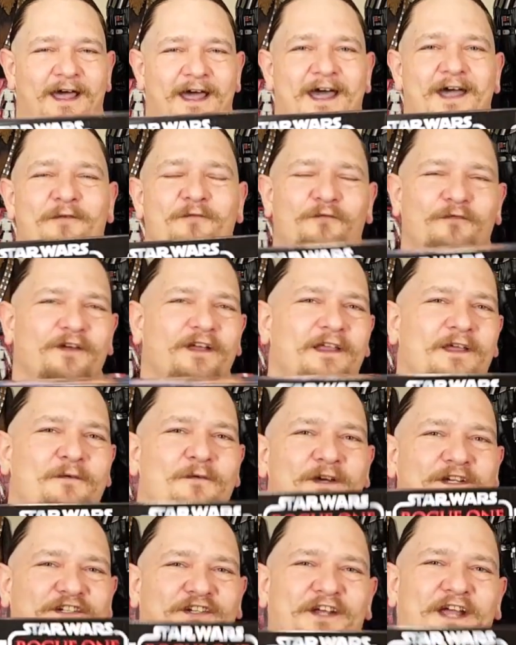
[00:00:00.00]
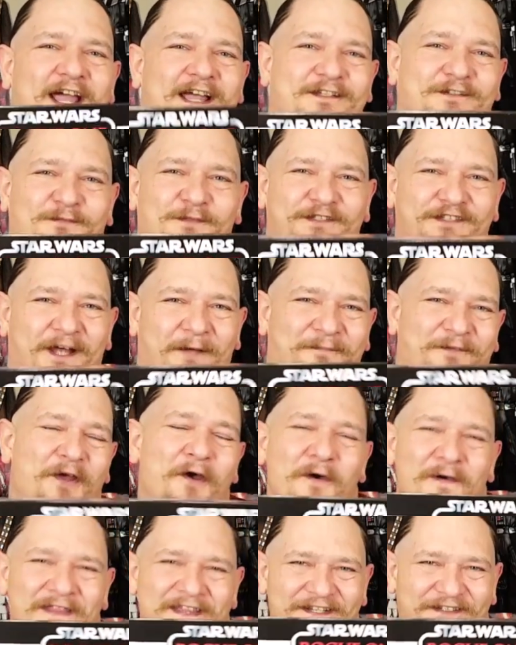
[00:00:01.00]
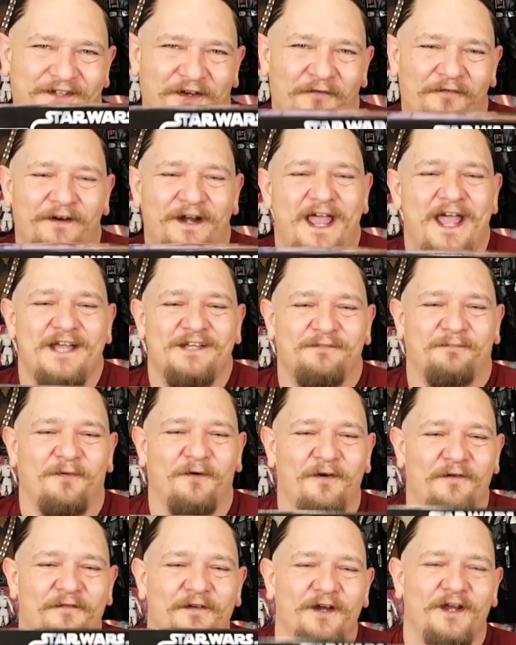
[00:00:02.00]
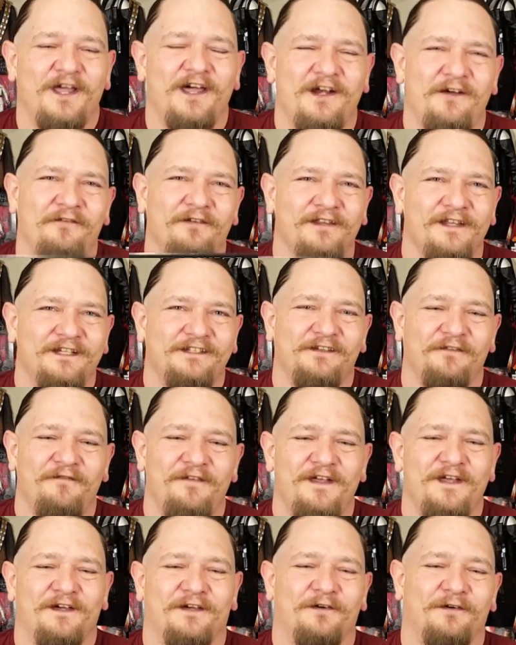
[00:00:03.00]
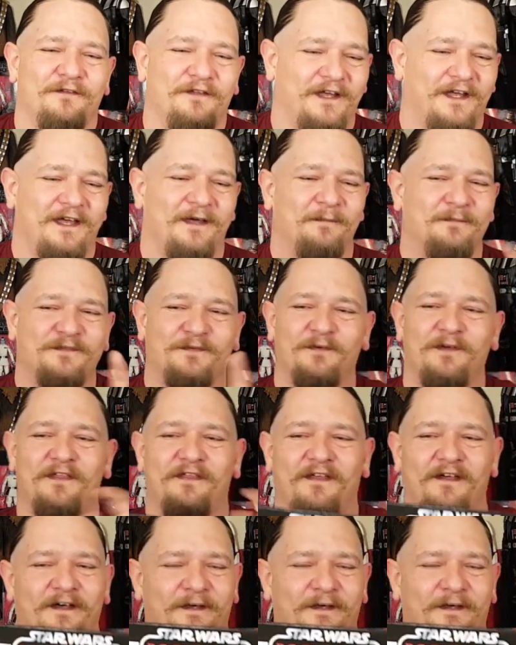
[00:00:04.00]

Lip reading: I really wish you guys would stop doing this over at Hasbro. If you're going to release a vehicle that comes with